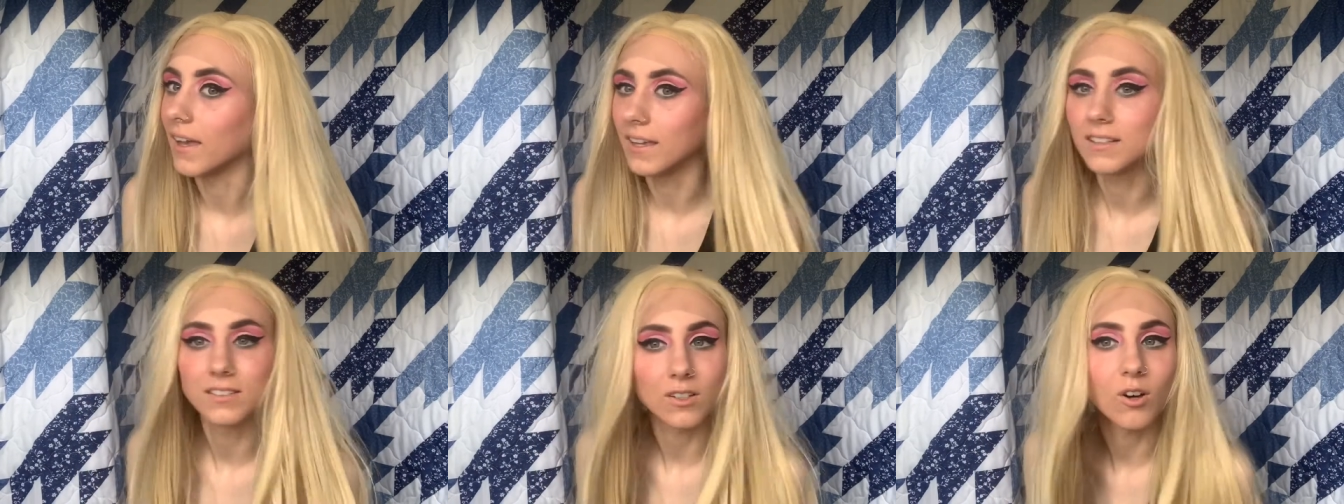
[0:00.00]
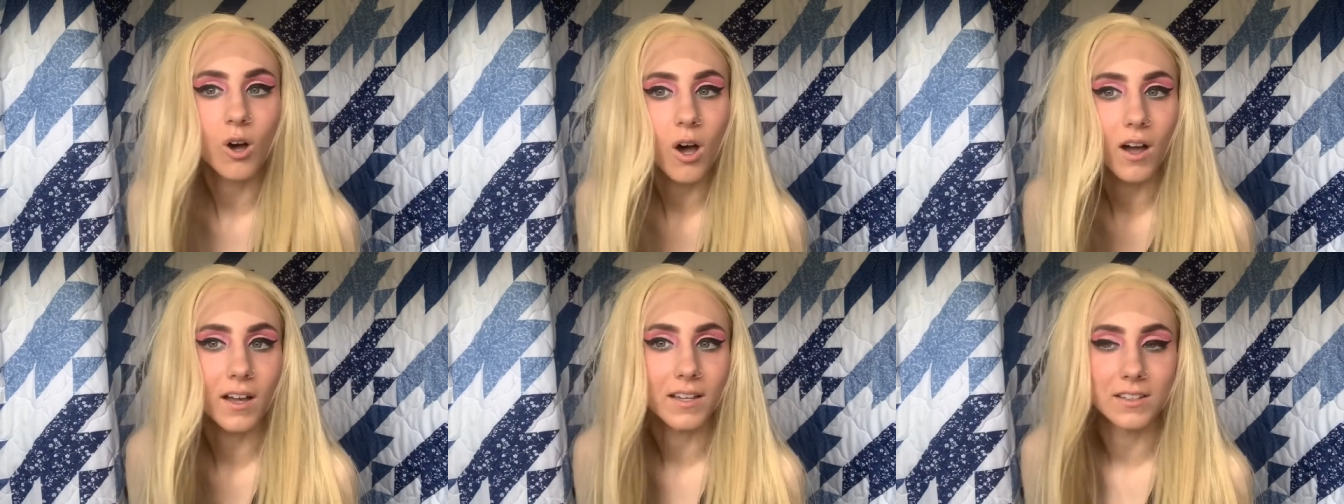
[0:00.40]
It's a
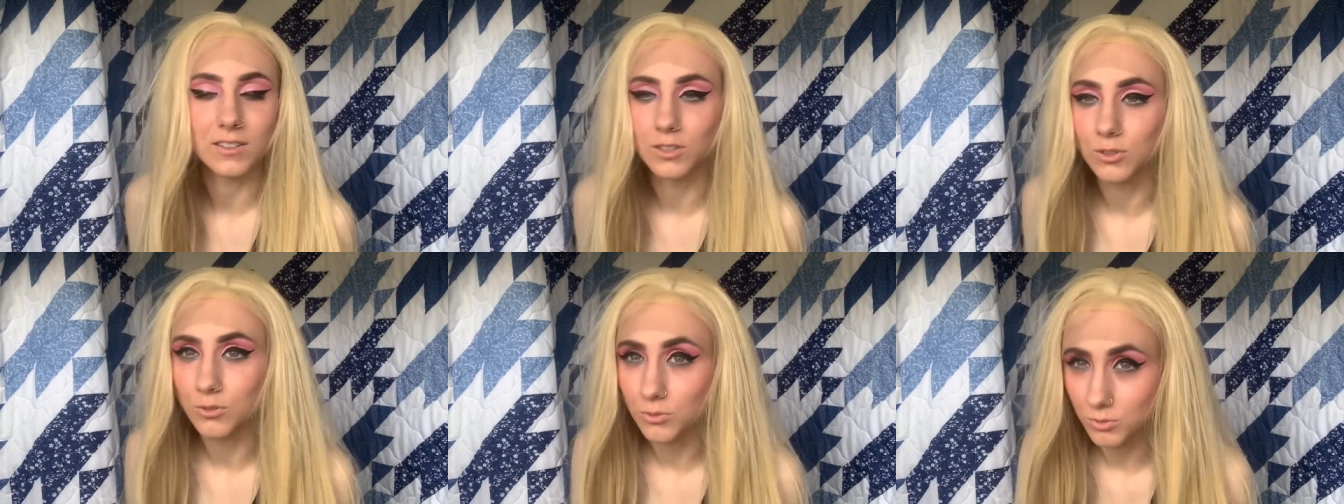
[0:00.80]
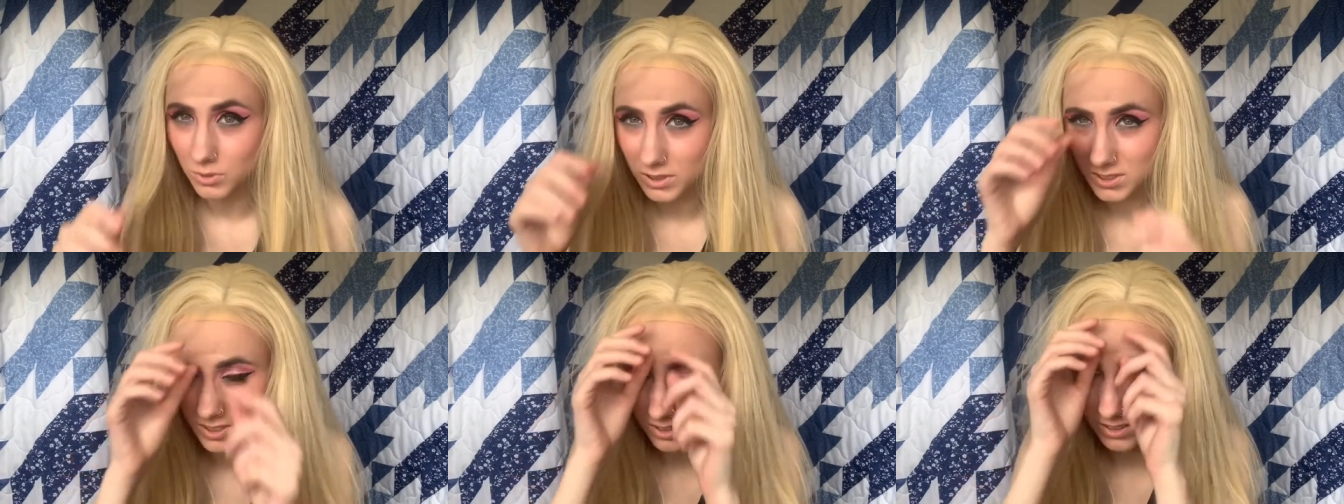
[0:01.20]
lot. Do you,
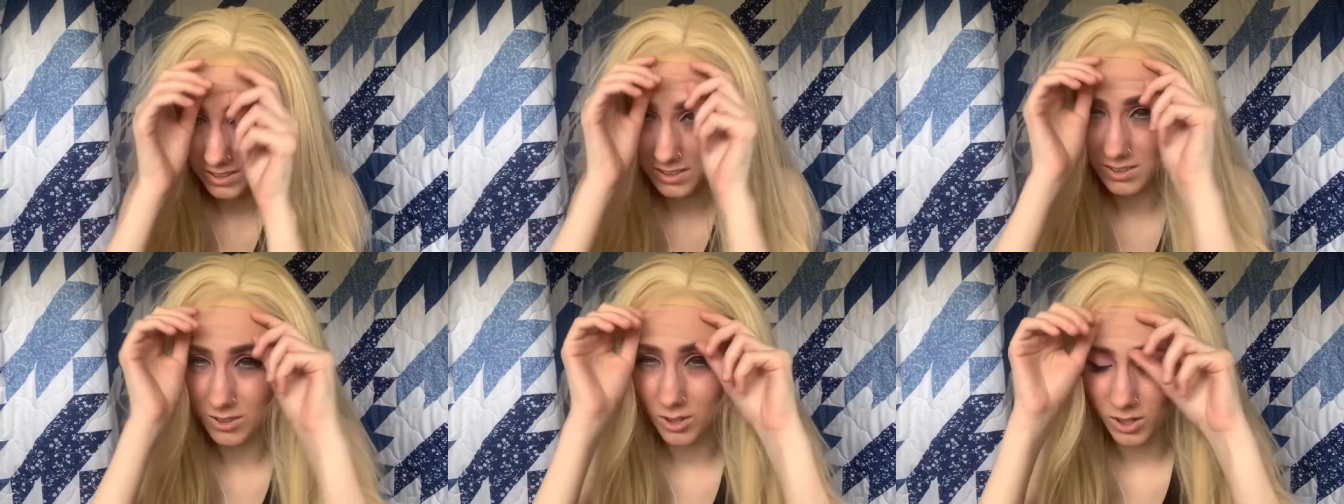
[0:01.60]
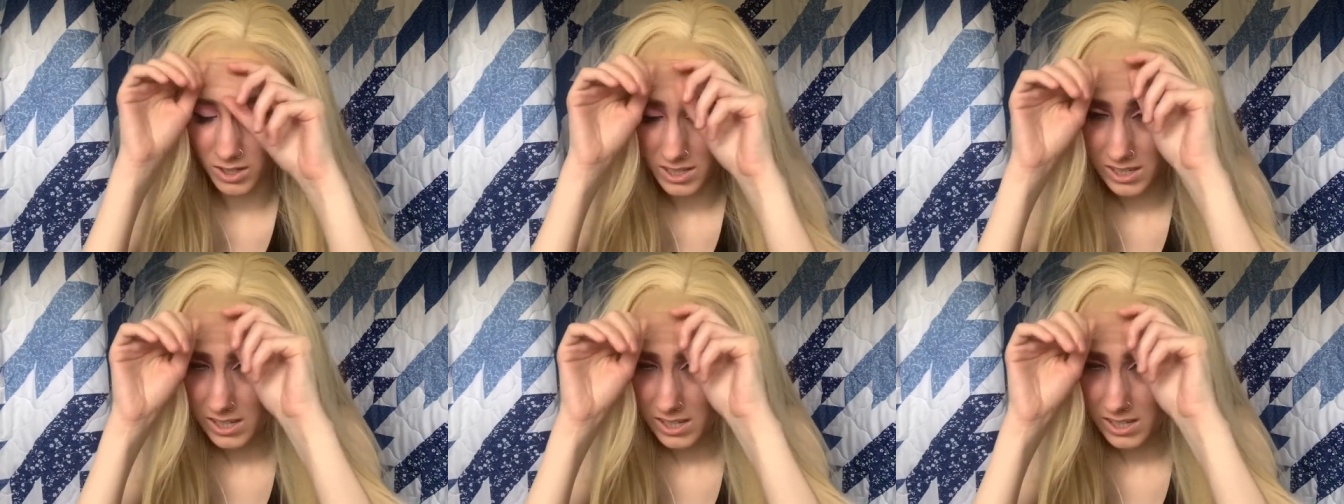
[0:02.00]
it's, it's a lot.